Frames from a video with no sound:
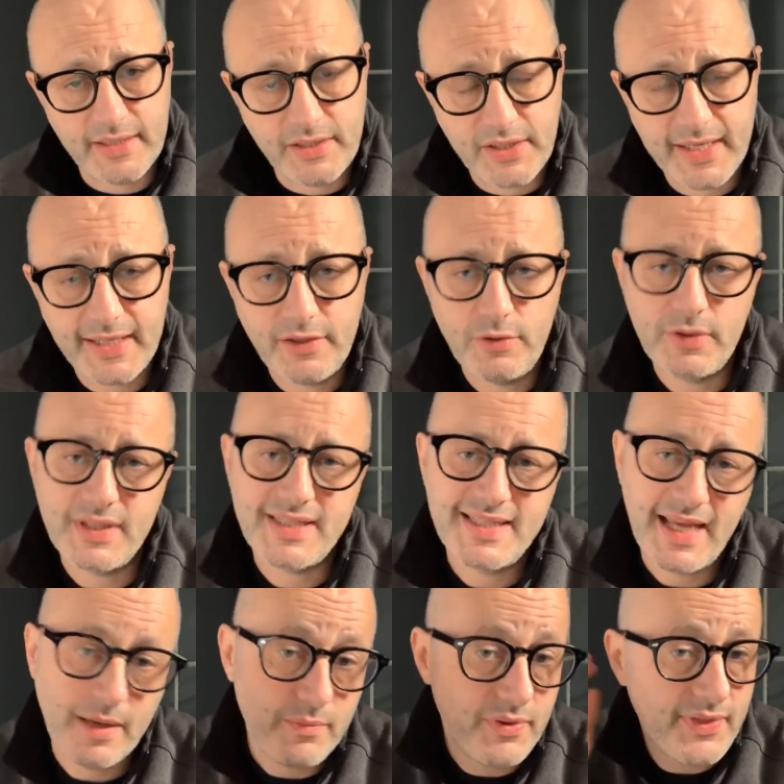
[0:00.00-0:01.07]
And you can do the
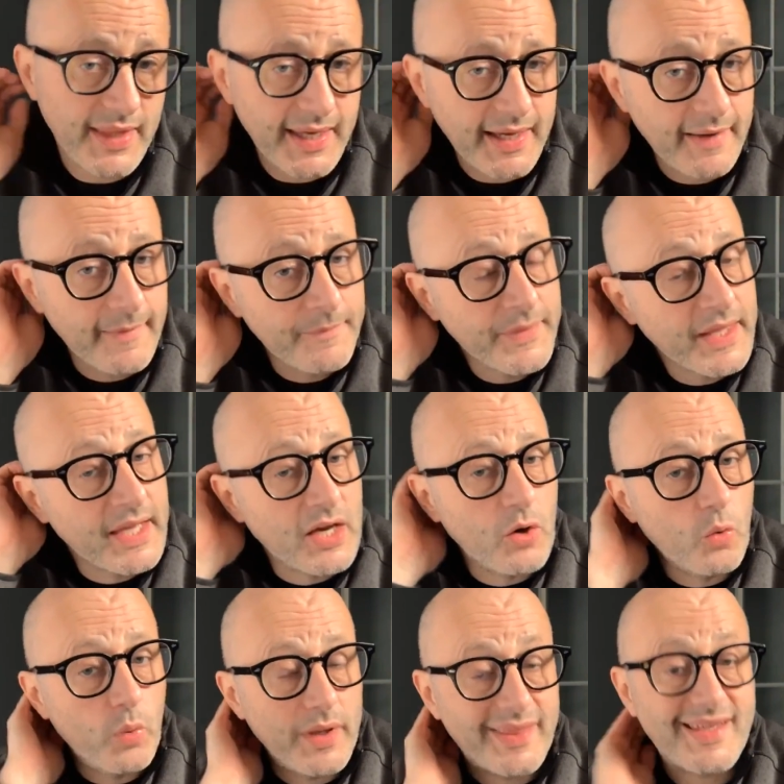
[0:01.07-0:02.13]
same thing
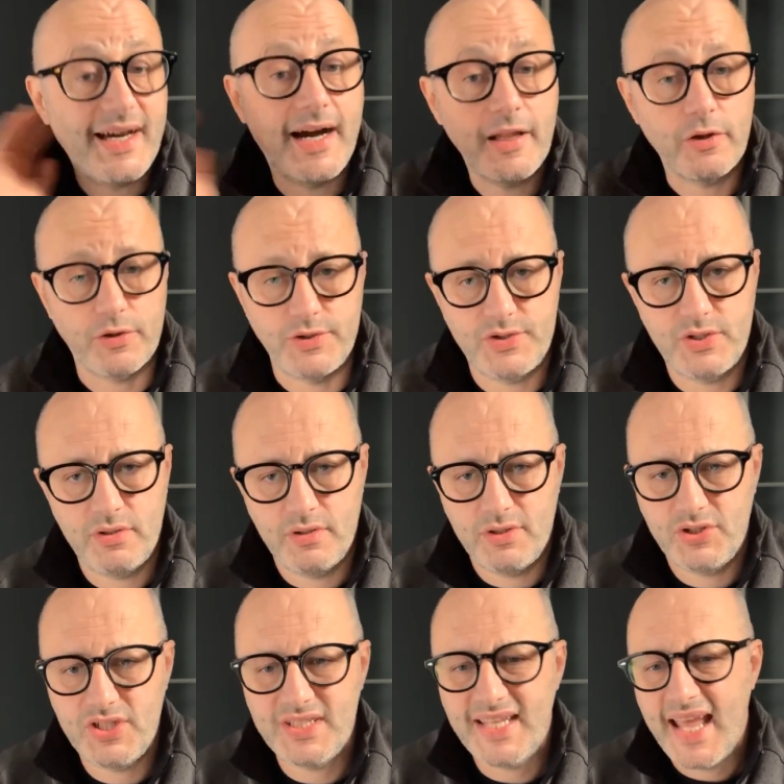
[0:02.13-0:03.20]
with colors.
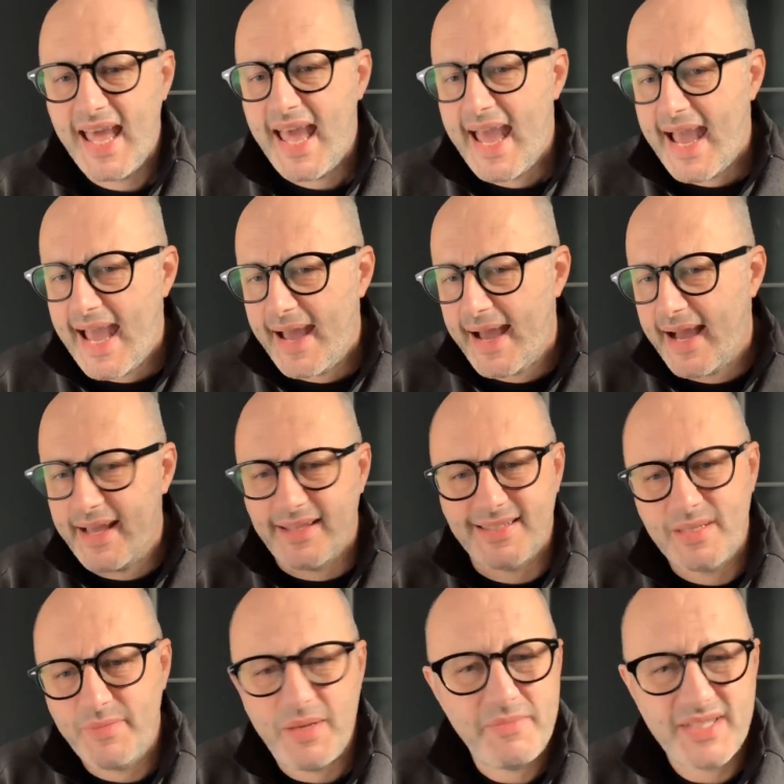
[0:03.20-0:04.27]

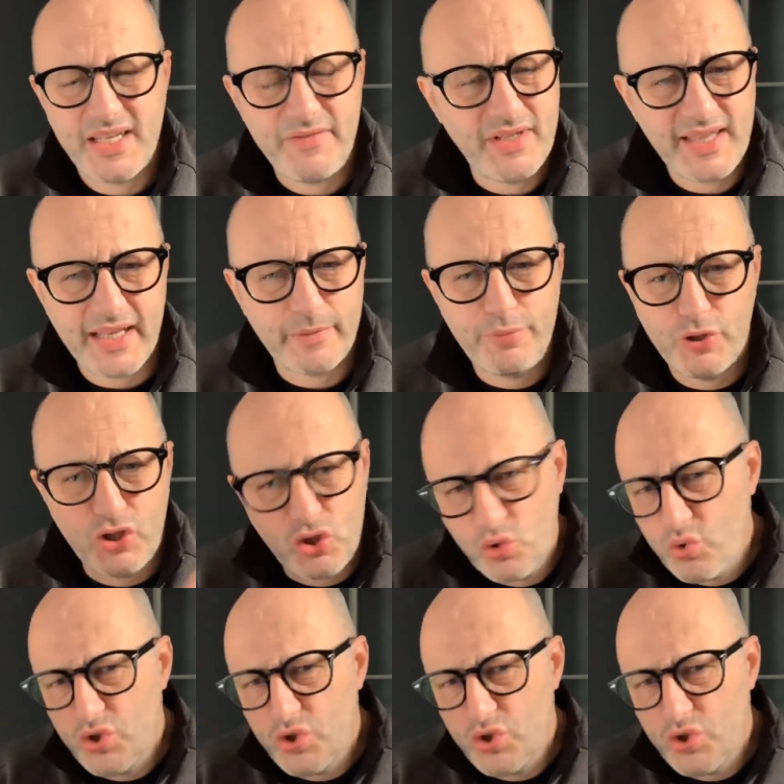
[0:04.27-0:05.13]
Sometimes I even put 2